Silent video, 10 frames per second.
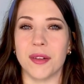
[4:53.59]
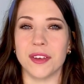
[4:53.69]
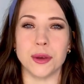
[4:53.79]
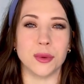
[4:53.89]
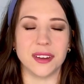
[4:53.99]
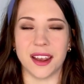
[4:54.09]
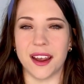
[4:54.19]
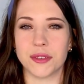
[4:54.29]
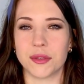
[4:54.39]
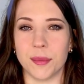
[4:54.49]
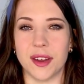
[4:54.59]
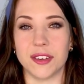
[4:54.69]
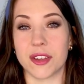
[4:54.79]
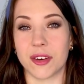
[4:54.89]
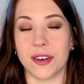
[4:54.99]
that you would get from that
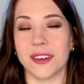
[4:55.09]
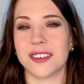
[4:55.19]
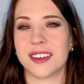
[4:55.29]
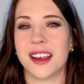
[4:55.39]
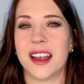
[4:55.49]
dessert.